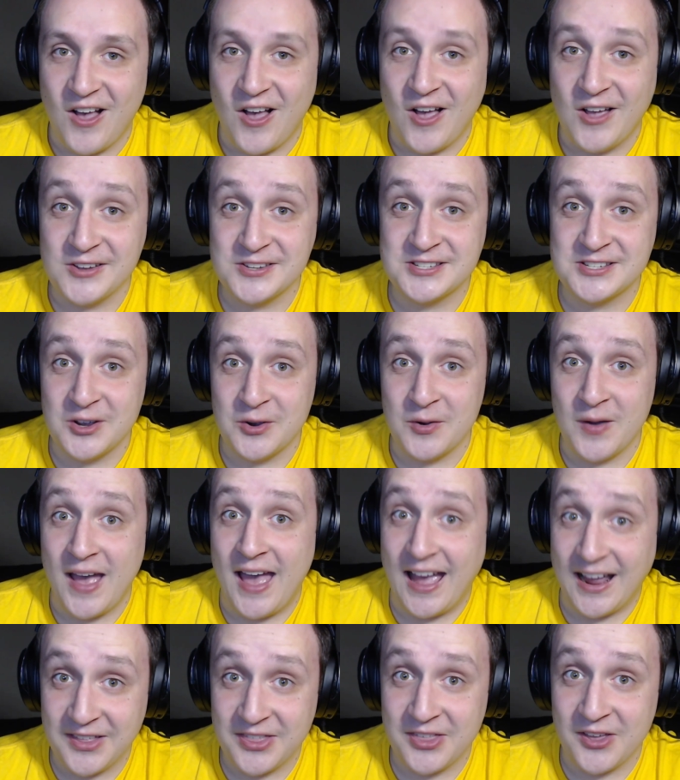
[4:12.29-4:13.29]
Also,
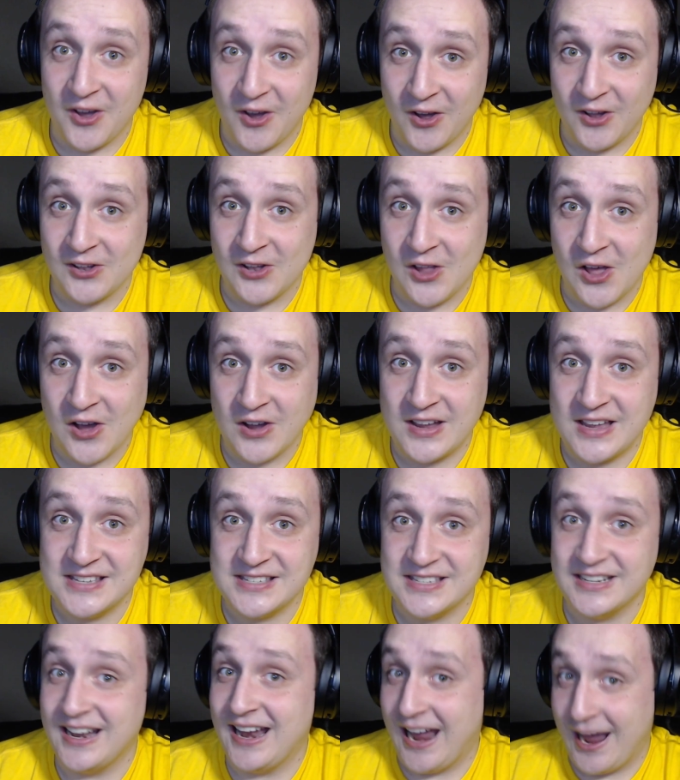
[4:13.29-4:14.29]
Agatha All Along
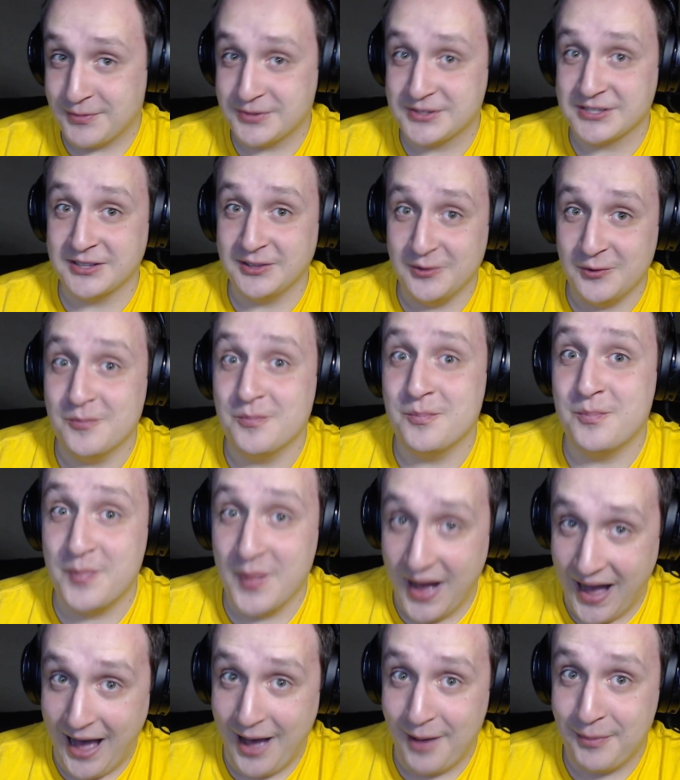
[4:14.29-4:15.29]
is an absolute
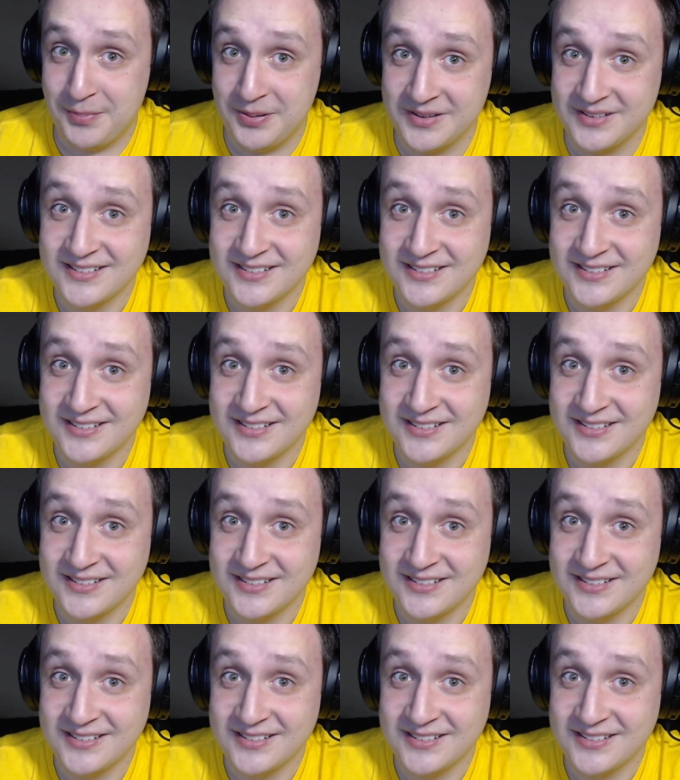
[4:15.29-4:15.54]
bop.